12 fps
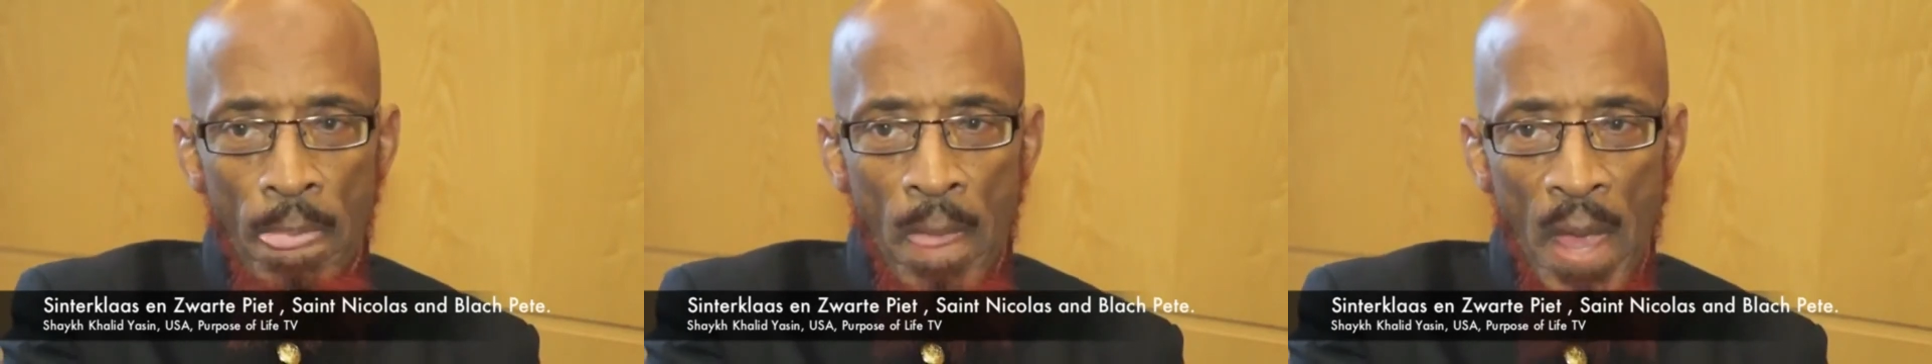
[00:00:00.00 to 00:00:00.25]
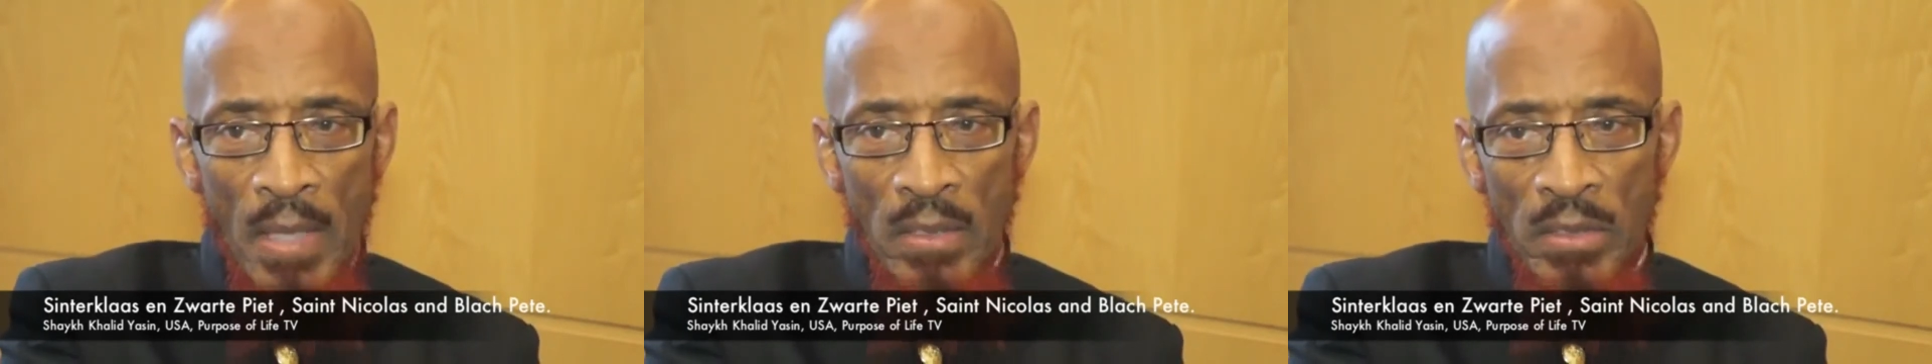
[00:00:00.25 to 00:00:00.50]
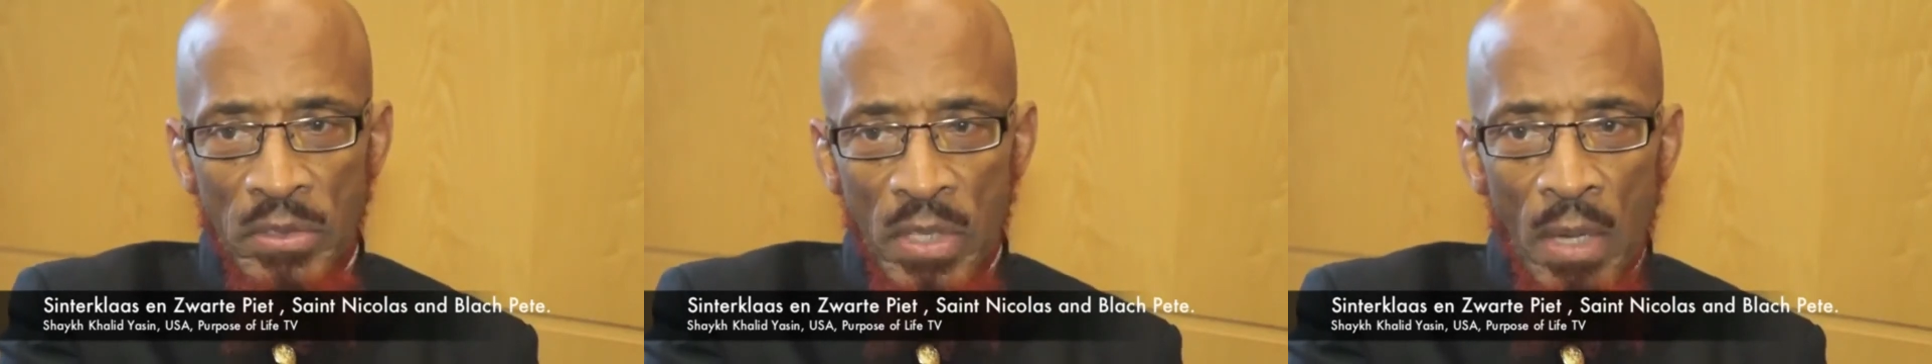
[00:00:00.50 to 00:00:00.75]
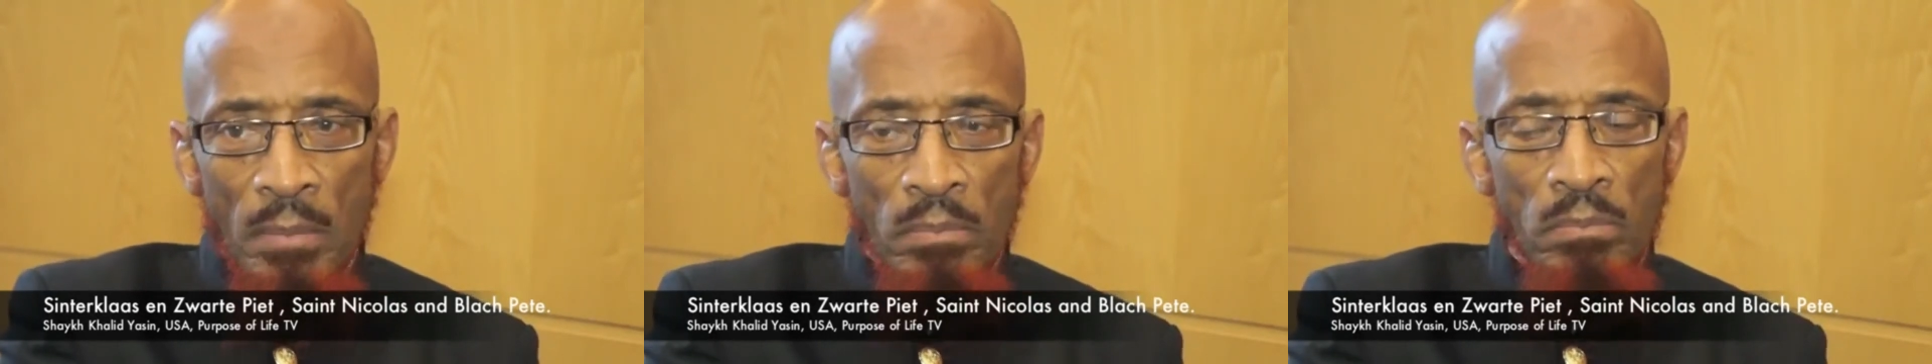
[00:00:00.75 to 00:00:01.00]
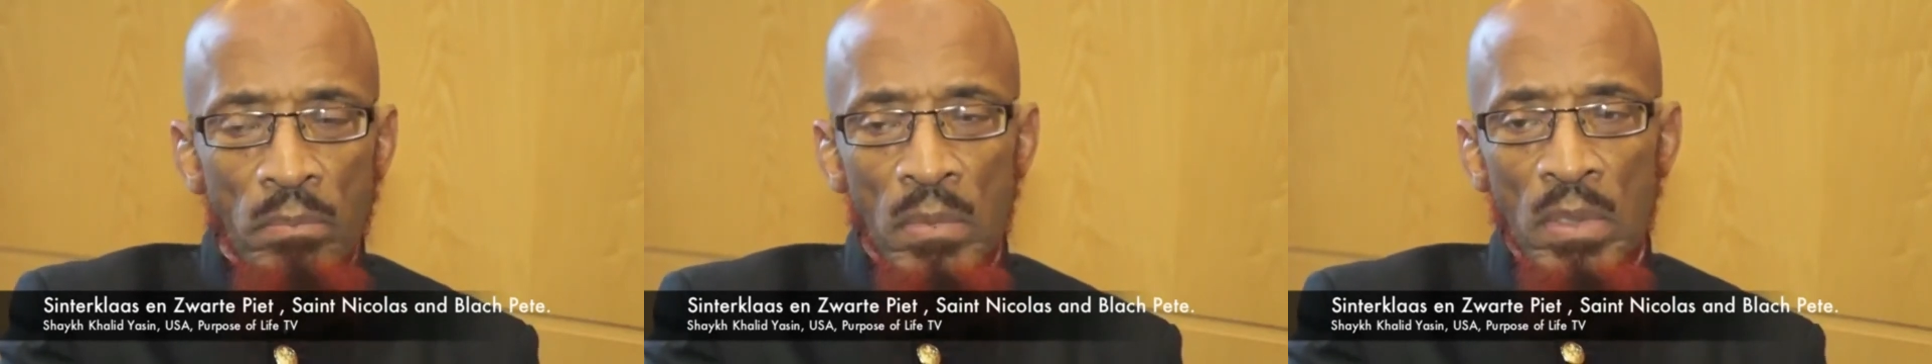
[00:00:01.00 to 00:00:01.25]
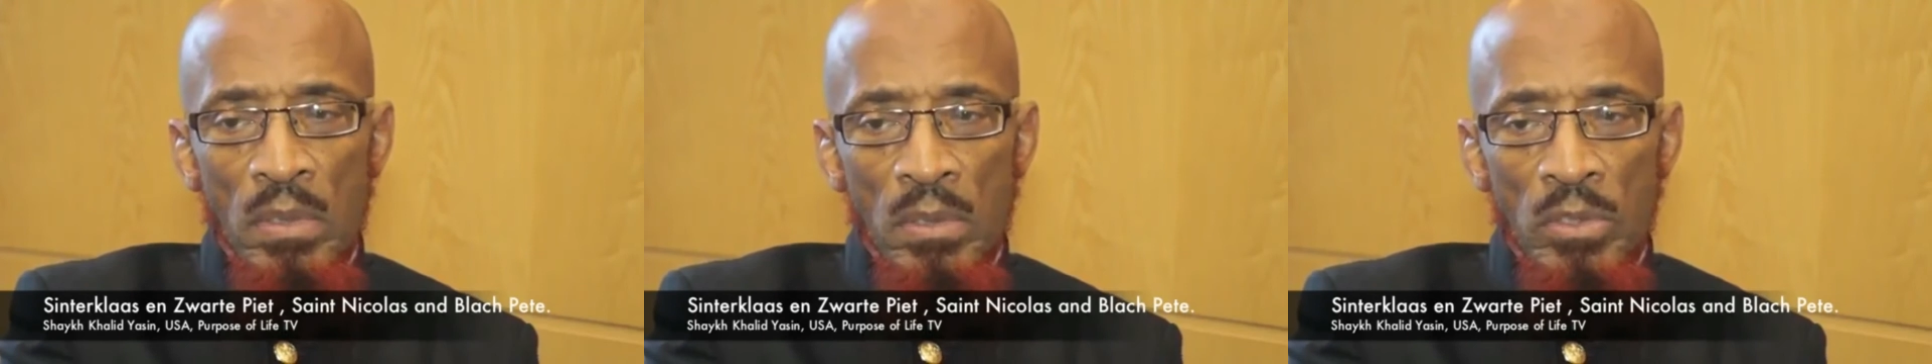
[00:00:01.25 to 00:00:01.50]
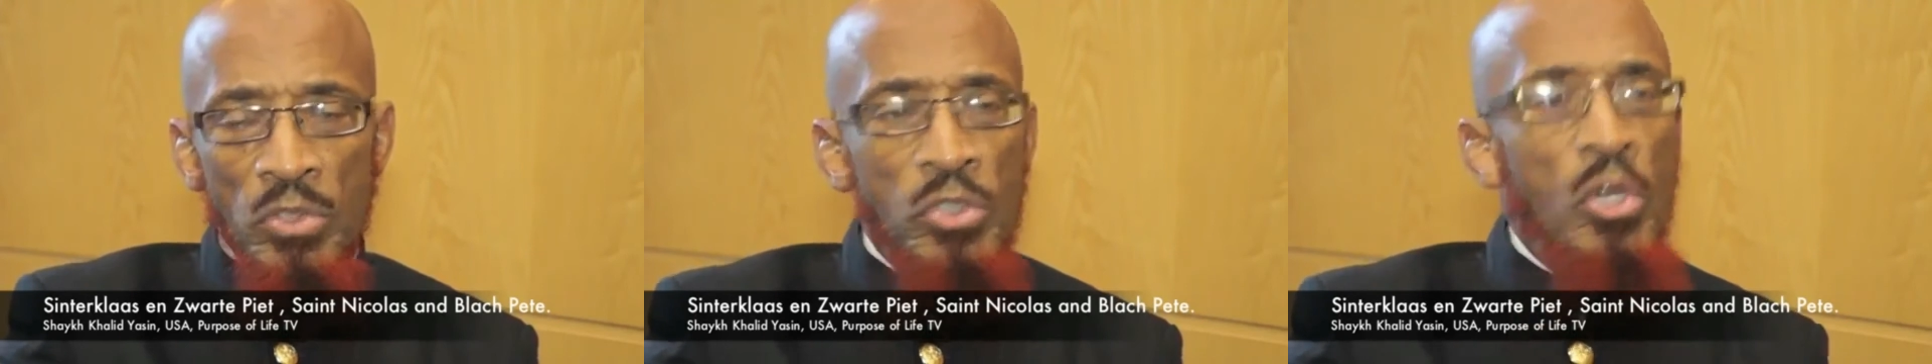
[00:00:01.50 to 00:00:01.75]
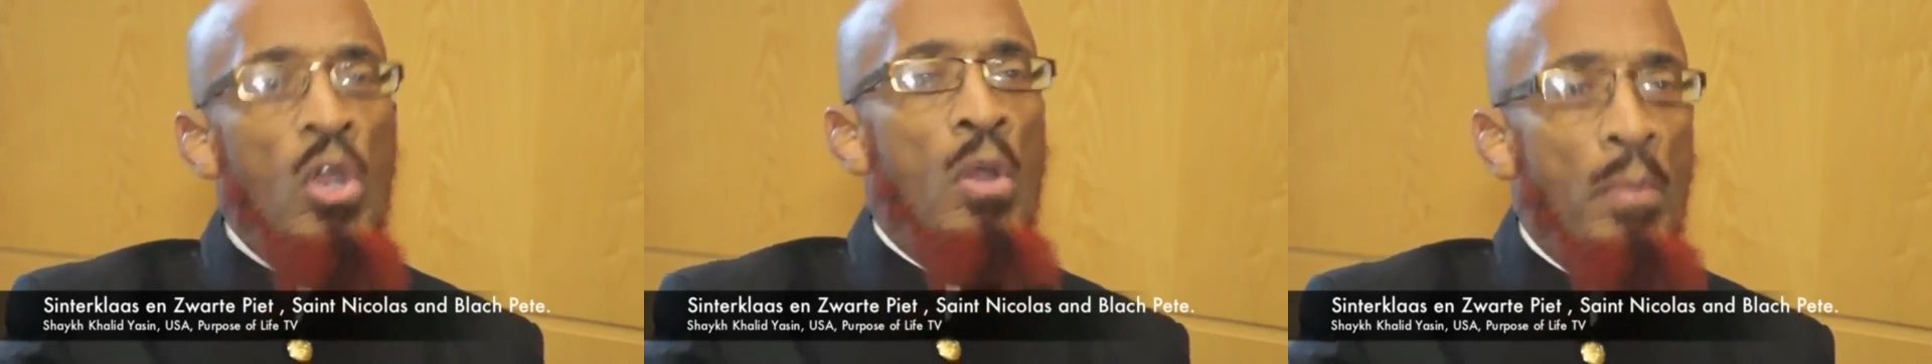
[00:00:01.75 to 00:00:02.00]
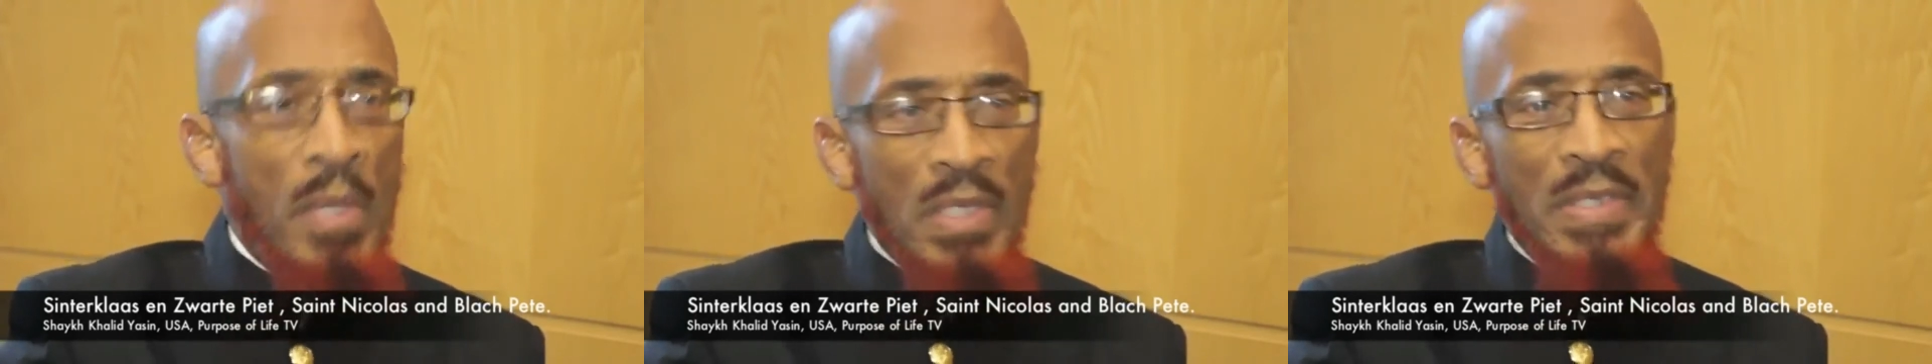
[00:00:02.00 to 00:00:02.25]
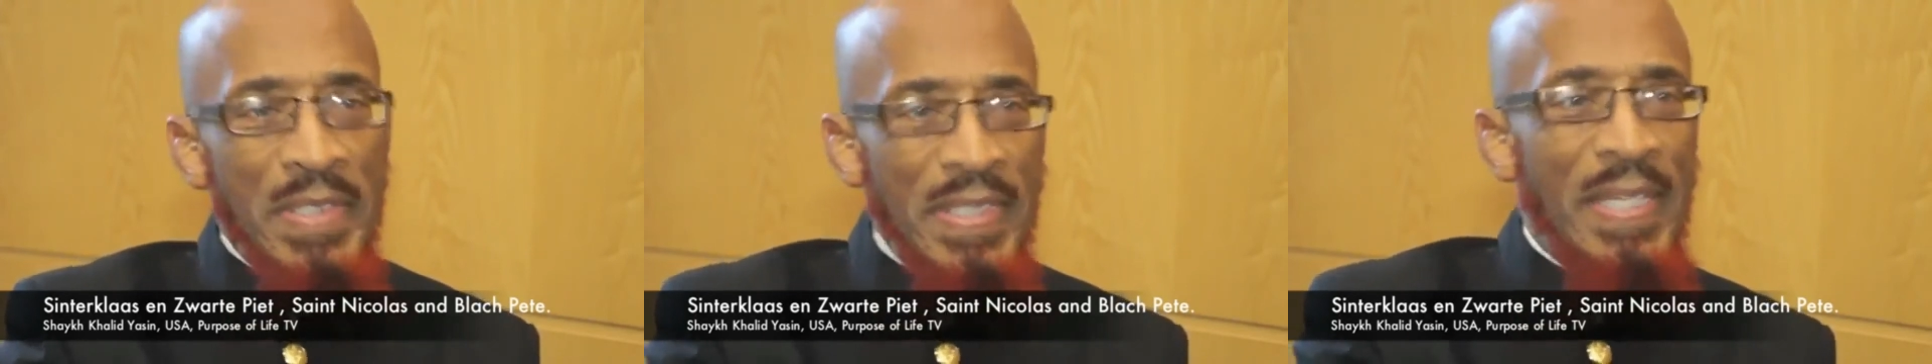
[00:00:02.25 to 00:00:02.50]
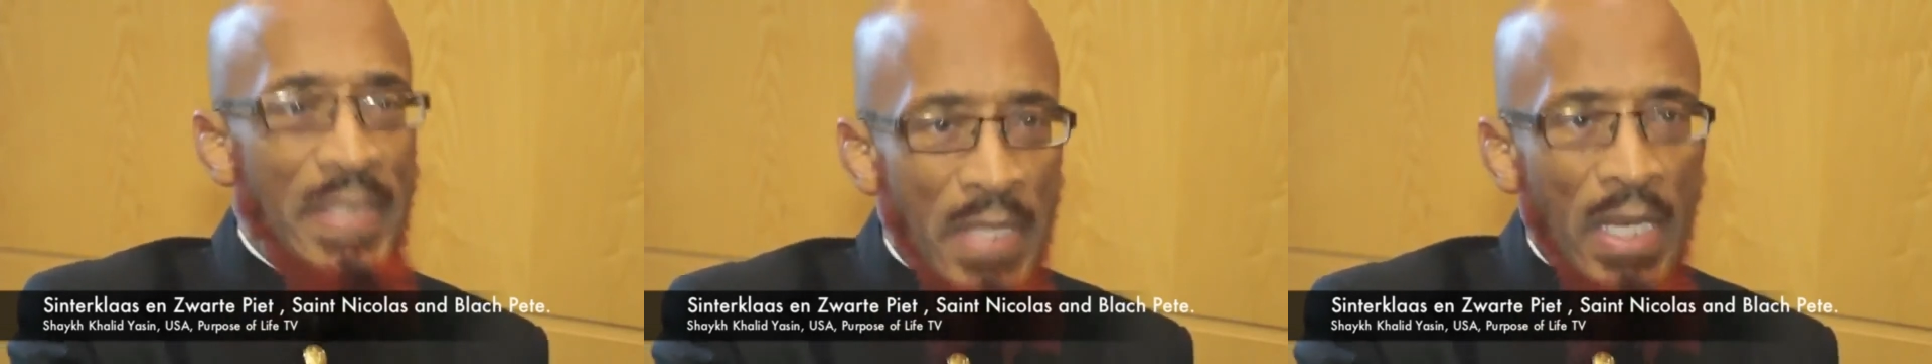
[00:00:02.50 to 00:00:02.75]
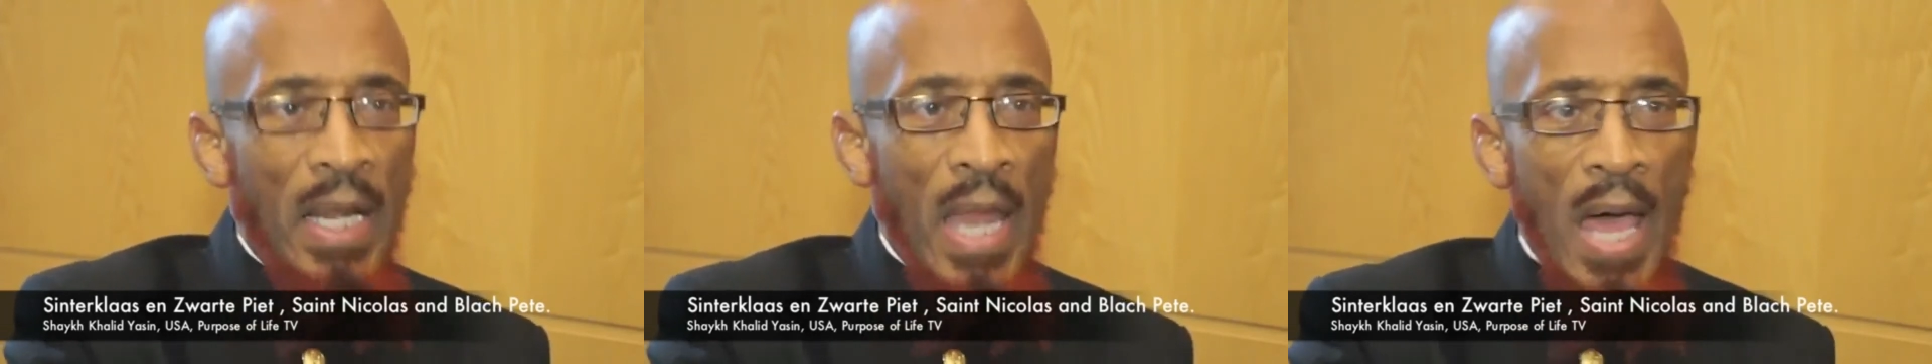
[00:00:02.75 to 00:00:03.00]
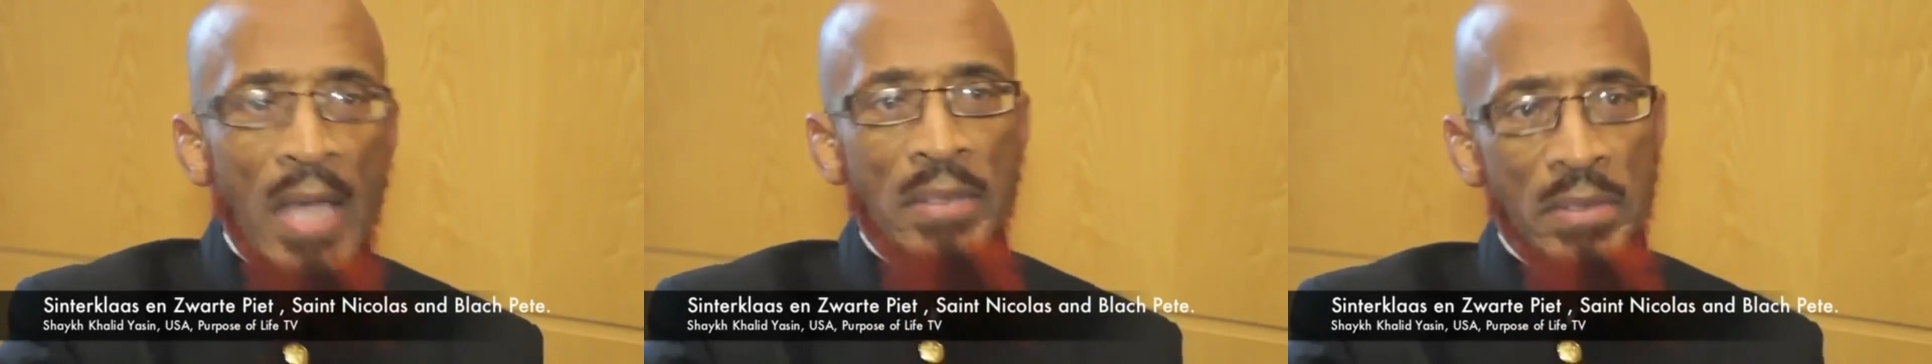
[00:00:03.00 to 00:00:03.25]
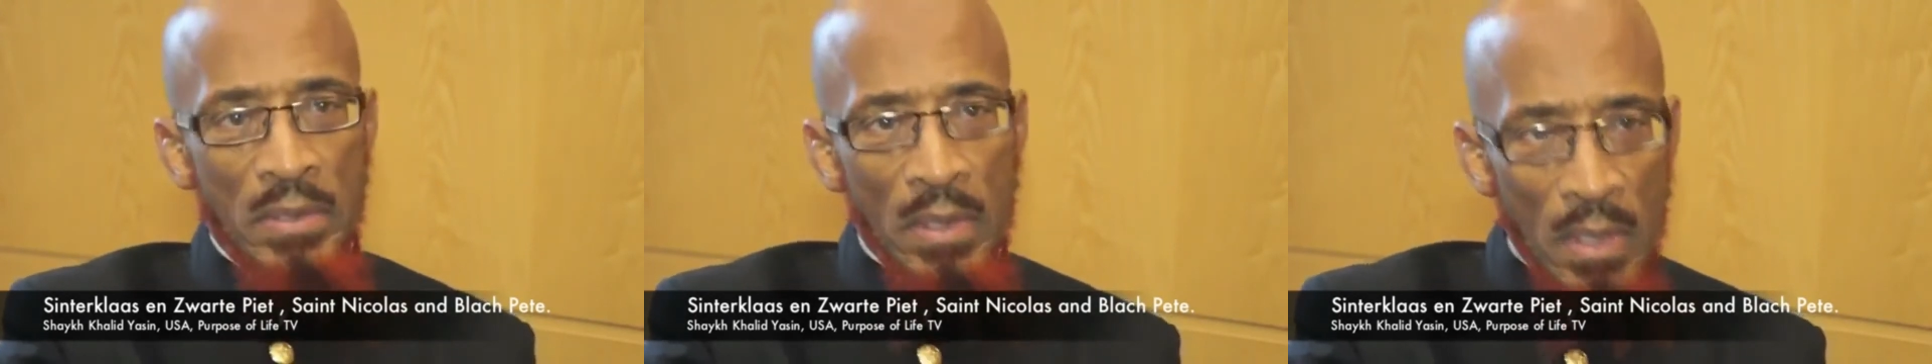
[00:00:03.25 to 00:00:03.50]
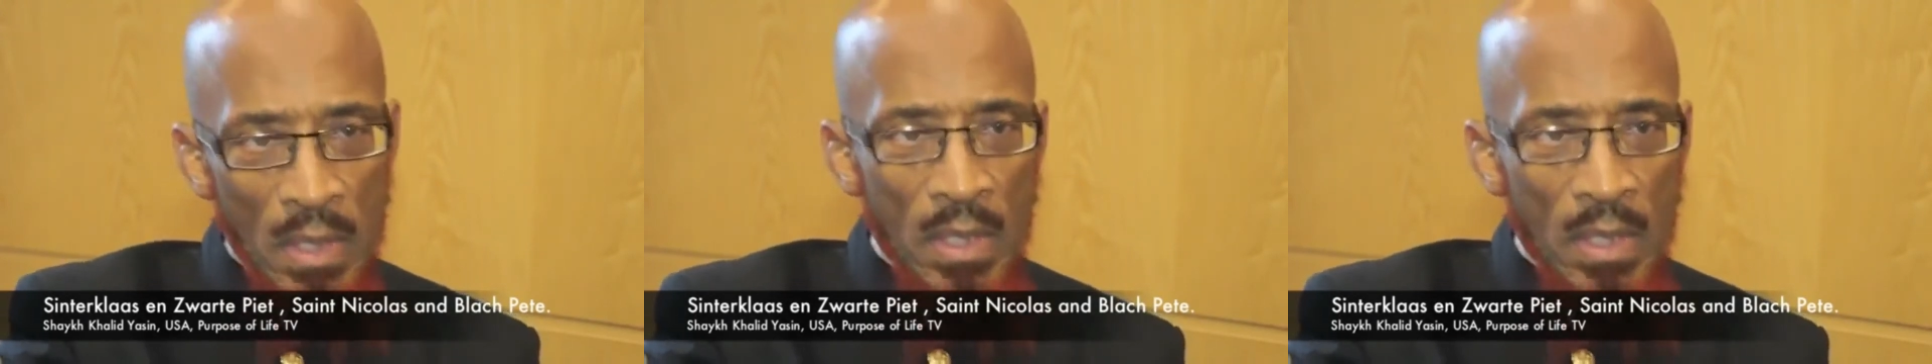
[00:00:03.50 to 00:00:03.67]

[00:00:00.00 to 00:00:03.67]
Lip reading: and some German Sinterklaas,